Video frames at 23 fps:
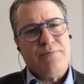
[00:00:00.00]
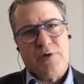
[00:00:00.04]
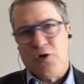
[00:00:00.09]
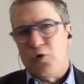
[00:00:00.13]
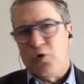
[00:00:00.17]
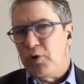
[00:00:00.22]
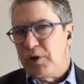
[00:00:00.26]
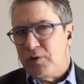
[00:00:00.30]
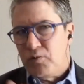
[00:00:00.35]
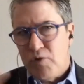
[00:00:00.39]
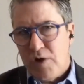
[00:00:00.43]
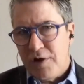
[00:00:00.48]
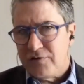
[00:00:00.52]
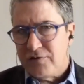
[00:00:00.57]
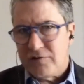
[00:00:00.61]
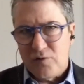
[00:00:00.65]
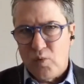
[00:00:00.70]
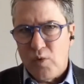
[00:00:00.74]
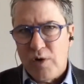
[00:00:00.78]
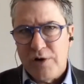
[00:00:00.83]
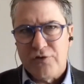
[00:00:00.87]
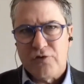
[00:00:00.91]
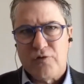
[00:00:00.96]
It only runs in
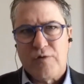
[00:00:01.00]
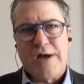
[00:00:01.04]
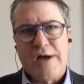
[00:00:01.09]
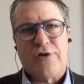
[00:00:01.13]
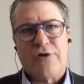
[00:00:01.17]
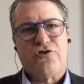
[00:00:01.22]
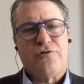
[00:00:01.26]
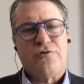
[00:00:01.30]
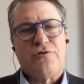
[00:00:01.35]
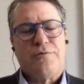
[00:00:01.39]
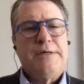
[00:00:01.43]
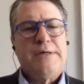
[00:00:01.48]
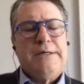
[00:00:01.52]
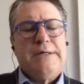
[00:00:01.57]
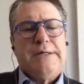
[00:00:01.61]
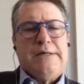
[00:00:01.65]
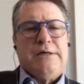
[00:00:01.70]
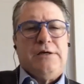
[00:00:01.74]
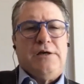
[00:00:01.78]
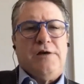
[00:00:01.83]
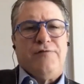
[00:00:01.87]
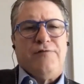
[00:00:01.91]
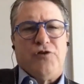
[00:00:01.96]
one direction
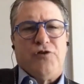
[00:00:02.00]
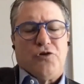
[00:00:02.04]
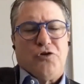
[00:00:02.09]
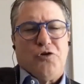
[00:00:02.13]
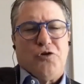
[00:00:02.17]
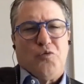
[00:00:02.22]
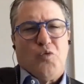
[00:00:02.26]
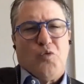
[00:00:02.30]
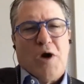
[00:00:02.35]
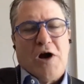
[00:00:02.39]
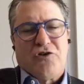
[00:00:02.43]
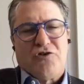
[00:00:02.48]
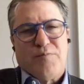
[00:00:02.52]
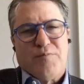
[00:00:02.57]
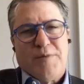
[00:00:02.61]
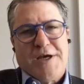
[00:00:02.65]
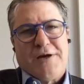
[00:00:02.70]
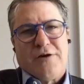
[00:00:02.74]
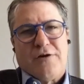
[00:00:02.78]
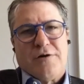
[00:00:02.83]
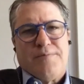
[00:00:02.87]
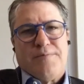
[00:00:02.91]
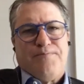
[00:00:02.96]
if you're a good
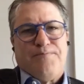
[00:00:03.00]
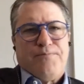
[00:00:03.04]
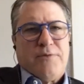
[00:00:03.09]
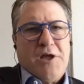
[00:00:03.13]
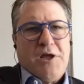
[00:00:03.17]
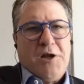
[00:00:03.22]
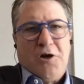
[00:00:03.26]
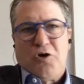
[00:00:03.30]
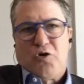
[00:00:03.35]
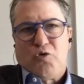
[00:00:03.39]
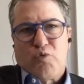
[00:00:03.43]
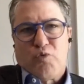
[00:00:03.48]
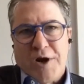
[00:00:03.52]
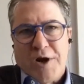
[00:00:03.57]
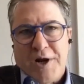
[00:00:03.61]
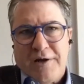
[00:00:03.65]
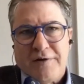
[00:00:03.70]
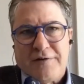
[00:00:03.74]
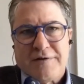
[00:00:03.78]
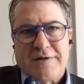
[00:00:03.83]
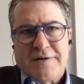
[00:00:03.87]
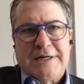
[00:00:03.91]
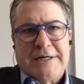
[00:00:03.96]
watchmaker, and it will run
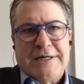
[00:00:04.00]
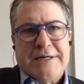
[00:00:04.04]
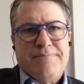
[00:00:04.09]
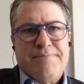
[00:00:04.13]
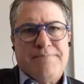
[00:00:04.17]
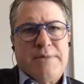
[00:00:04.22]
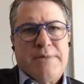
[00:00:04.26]
on time.